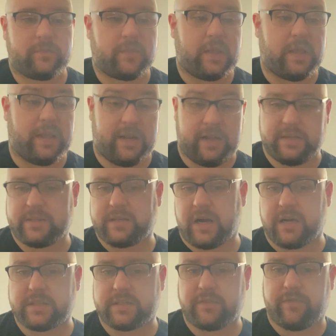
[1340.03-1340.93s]
It is
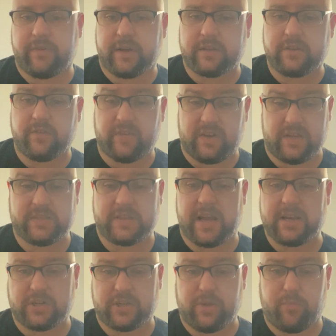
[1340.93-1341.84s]
cost effective. It is
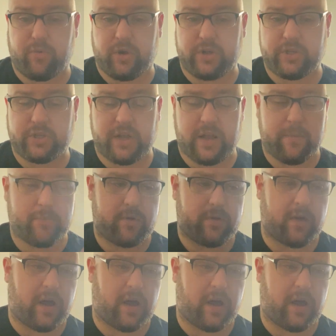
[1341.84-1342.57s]
actually pretty cheap.